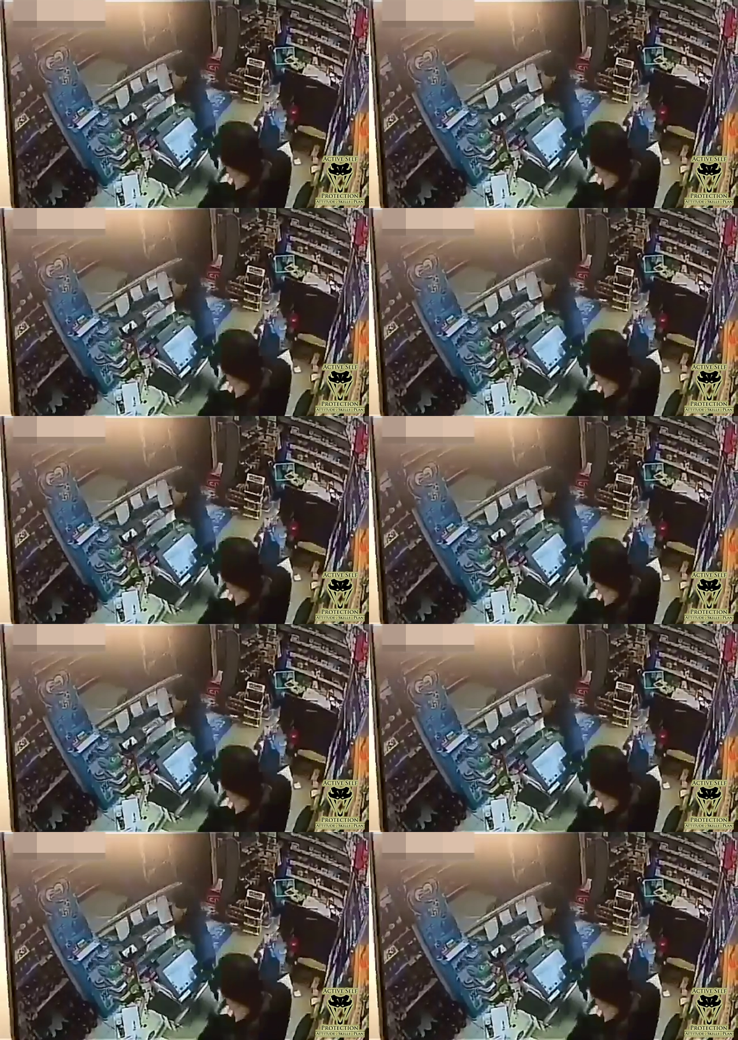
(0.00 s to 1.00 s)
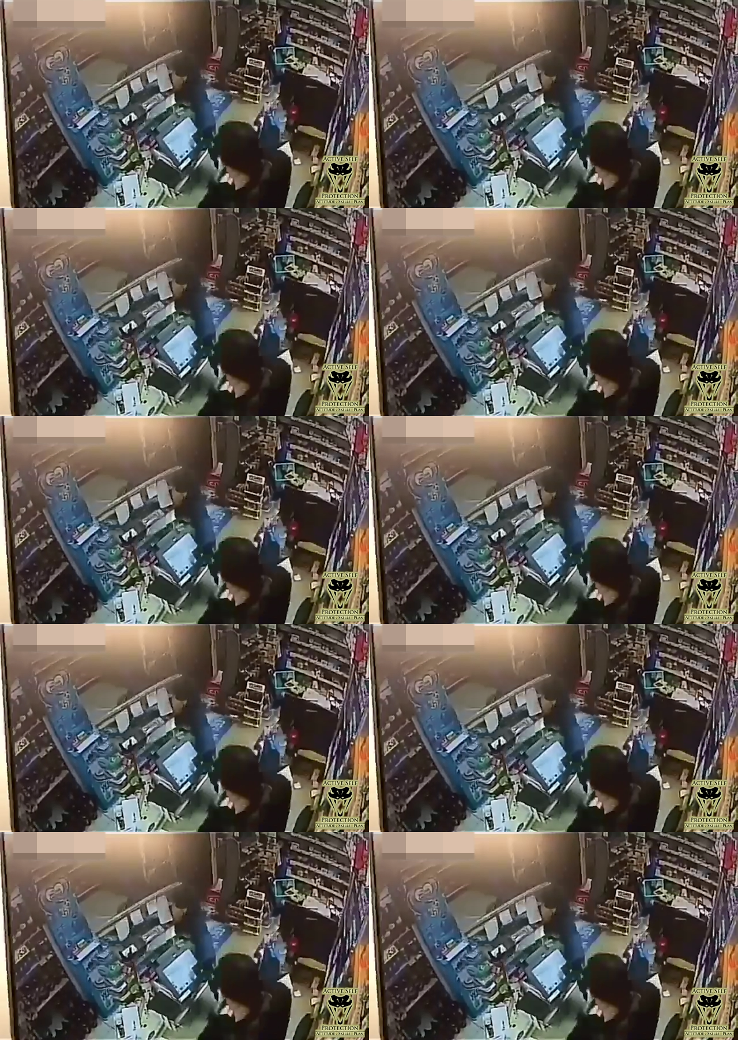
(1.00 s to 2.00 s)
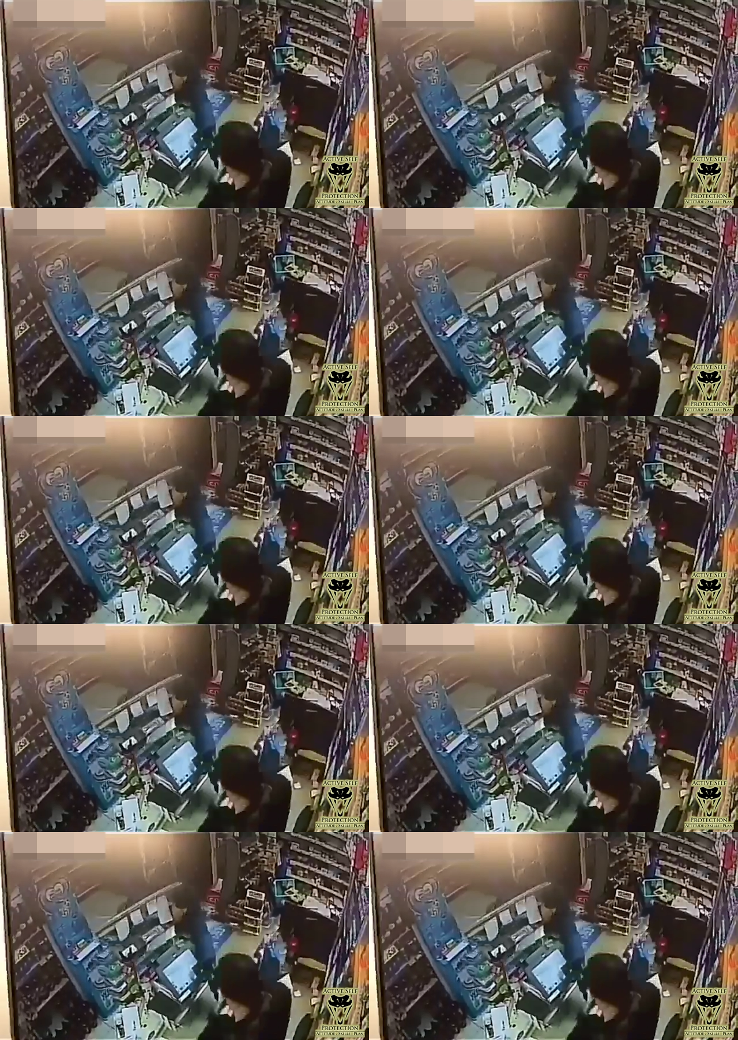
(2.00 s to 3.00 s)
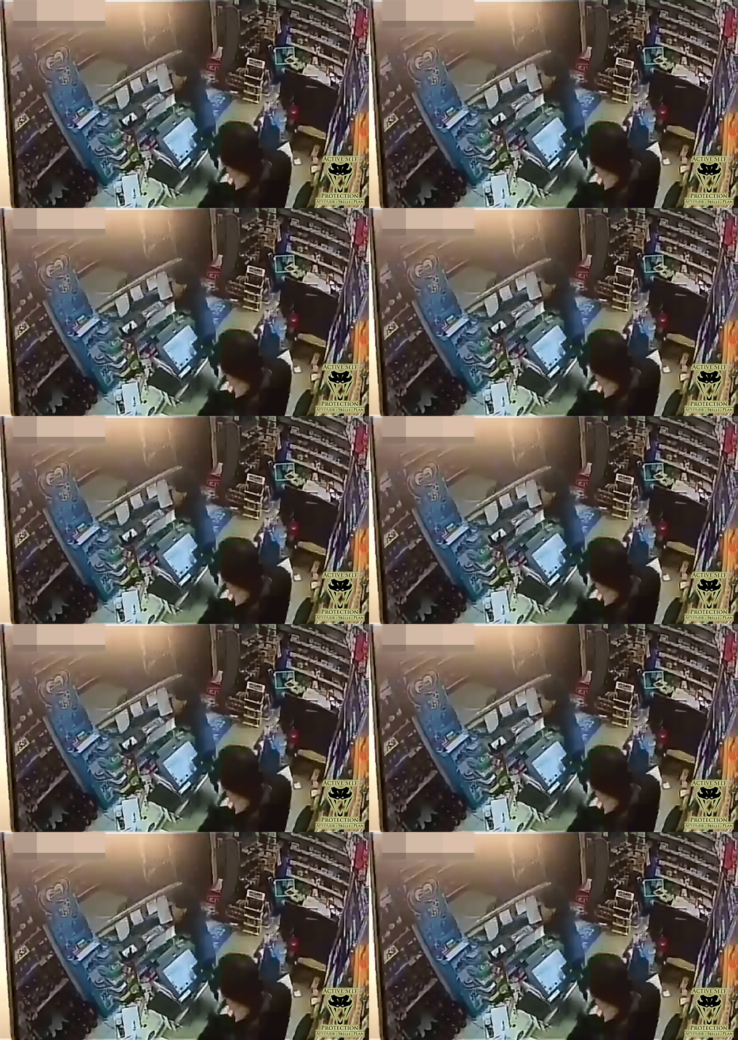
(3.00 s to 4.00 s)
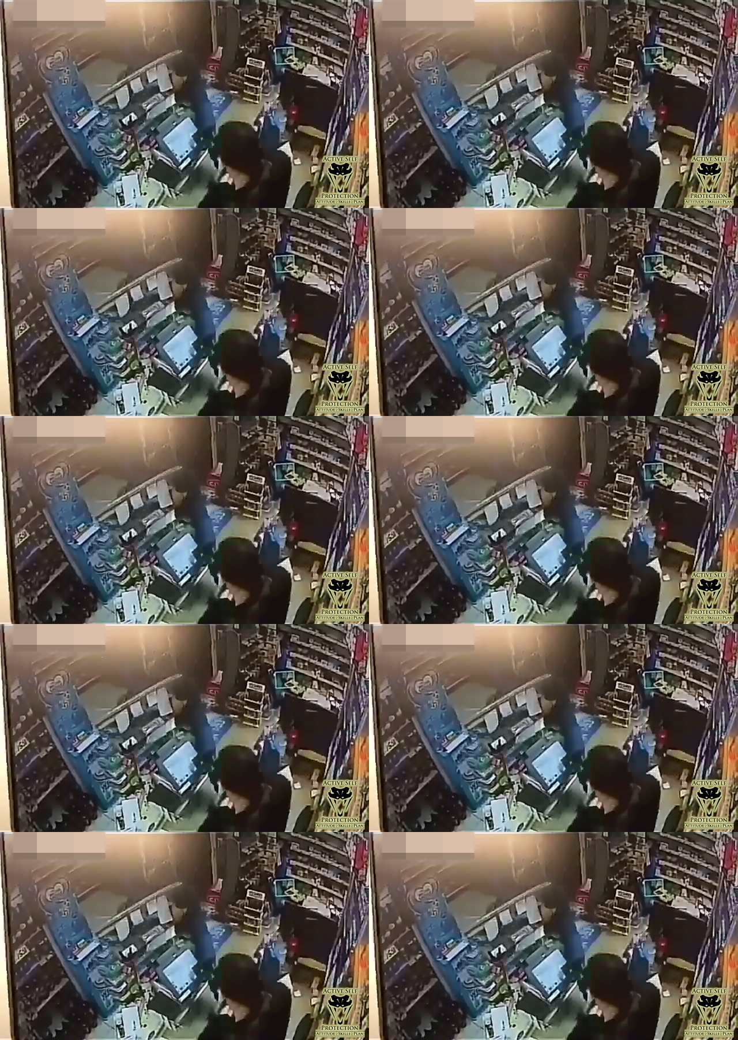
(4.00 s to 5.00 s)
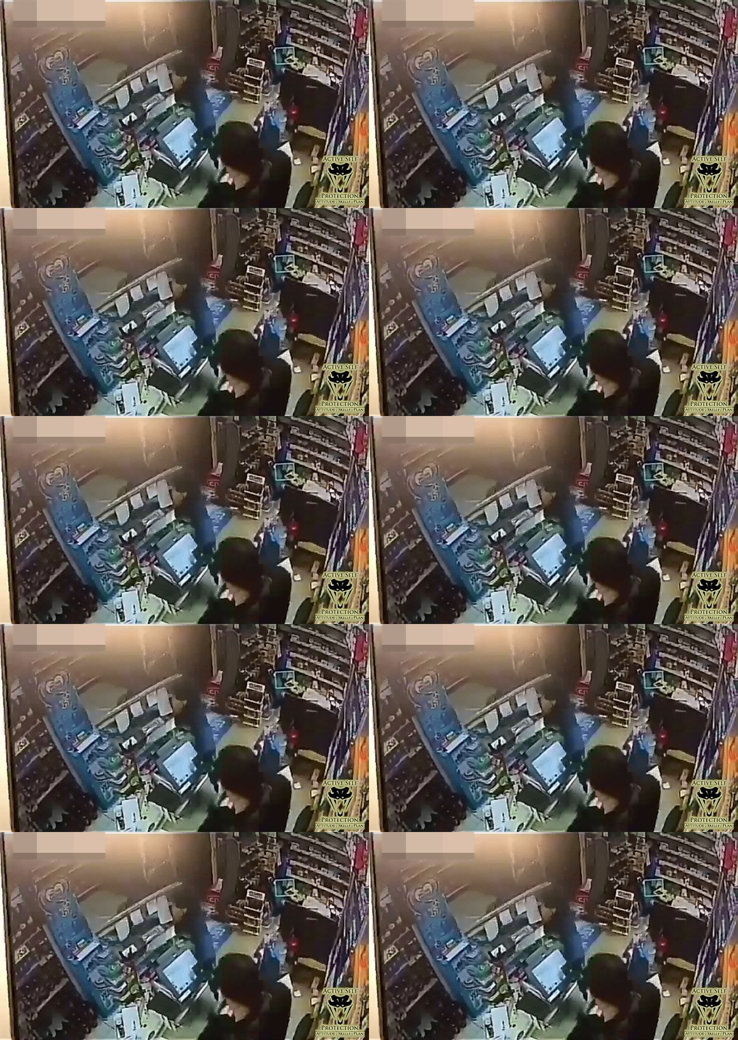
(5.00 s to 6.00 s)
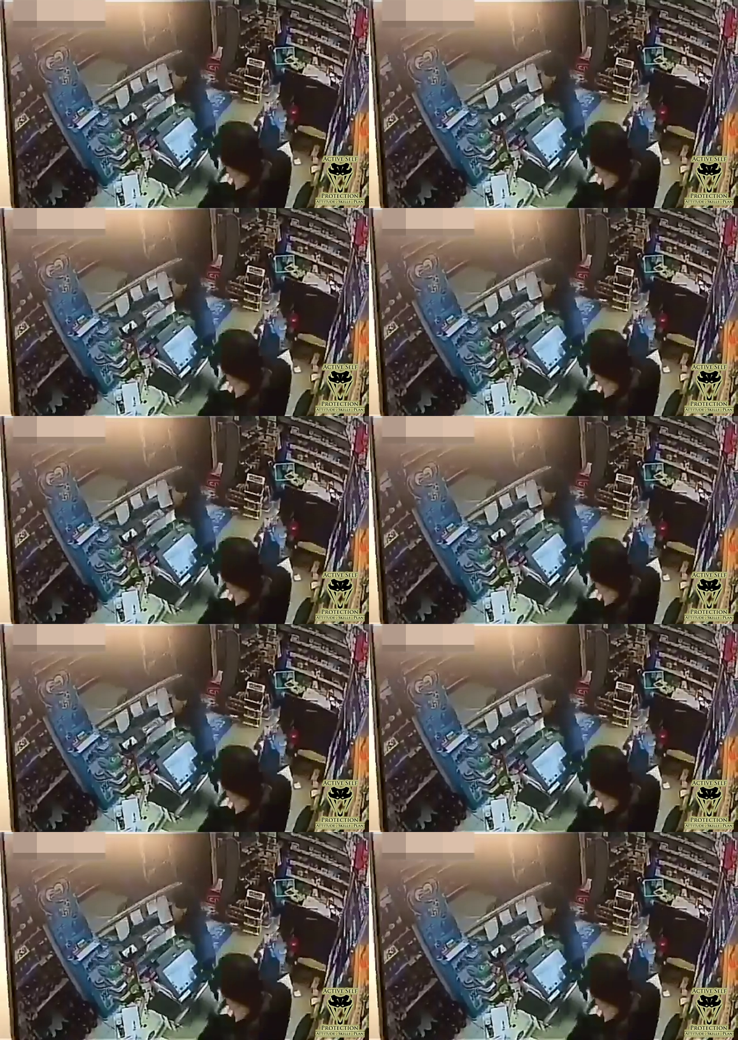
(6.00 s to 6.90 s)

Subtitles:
[unreadable: no face in view]